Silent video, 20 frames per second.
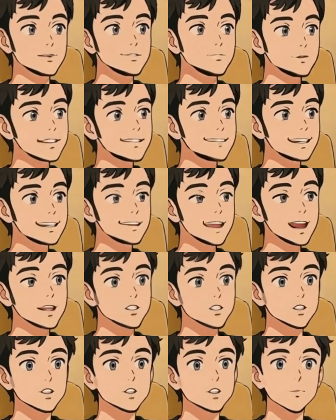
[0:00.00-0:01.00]
True Tesla
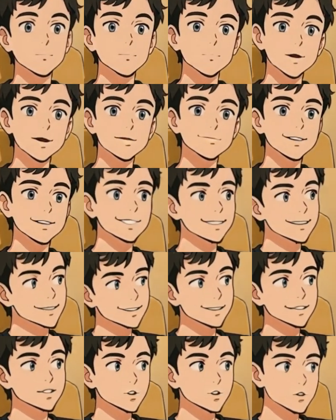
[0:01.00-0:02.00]
transformers are pulse
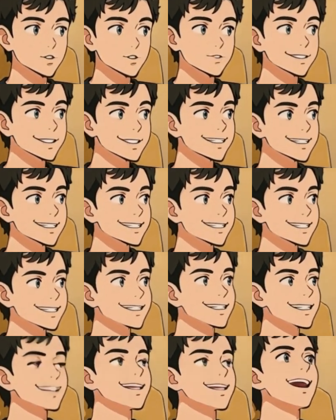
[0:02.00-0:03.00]
devices that
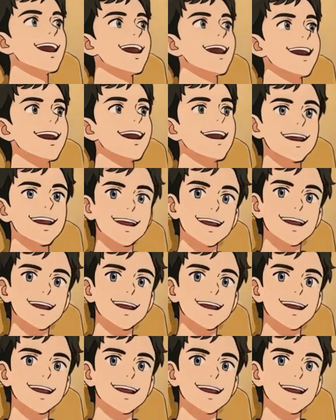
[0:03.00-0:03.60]
separate electrons from